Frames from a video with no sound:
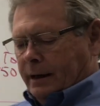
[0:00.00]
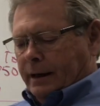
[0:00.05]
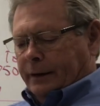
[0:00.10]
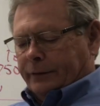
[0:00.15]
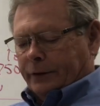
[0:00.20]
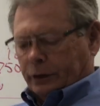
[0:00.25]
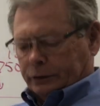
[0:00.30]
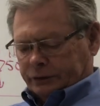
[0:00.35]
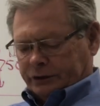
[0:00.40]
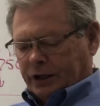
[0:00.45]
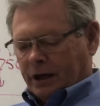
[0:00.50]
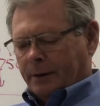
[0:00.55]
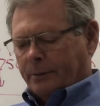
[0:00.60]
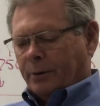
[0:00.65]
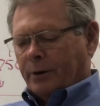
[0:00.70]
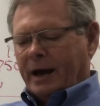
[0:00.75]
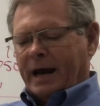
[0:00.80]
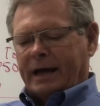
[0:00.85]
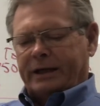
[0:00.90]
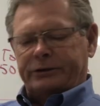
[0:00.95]
Those
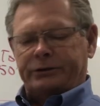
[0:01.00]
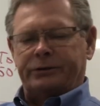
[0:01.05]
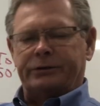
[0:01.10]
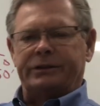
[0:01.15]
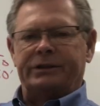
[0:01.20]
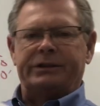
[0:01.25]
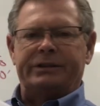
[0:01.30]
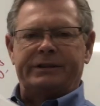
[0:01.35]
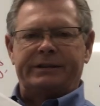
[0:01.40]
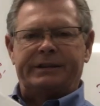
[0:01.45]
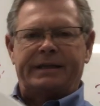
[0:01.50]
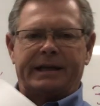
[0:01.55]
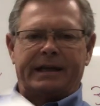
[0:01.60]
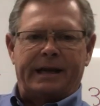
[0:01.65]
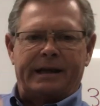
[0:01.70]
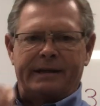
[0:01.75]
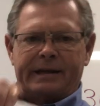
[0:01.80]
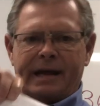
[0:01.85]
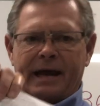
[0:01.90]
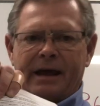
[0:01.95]
double asterisks
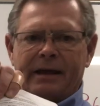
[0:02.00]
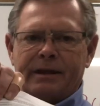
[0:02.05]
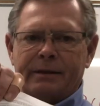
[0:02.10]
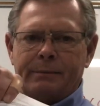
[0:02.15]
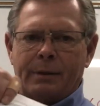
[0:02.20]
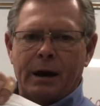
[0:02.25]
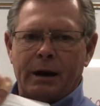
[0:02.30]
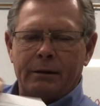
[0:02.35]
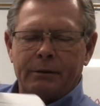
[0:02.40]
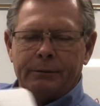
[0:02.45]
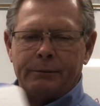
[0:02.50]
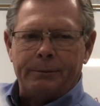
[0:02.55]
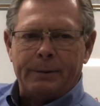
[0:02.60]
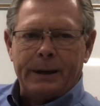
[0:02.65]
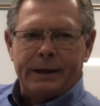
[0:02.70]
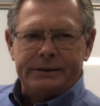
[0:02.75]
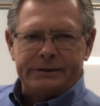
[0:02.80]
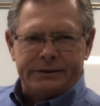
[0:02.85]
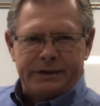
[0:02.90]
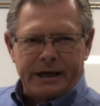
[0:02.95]
down the bottom of the
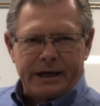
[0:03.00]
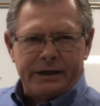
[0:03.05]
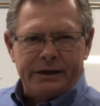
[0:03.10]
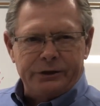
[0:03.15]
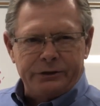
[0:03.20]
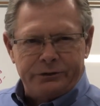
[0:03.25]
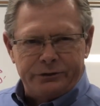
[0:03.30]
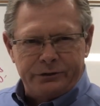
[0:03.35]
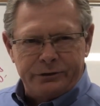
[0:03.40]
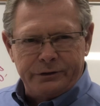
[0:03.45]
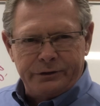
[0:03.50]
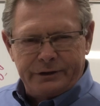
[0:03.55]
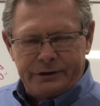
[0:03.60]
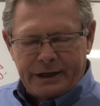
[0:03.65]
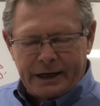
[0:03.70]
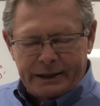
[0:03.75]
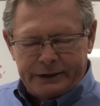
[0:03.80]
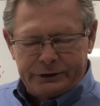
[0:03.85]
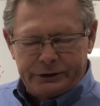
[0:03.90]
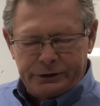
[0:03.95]
page
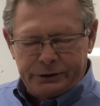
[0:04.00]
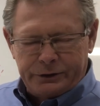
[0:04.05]
takes you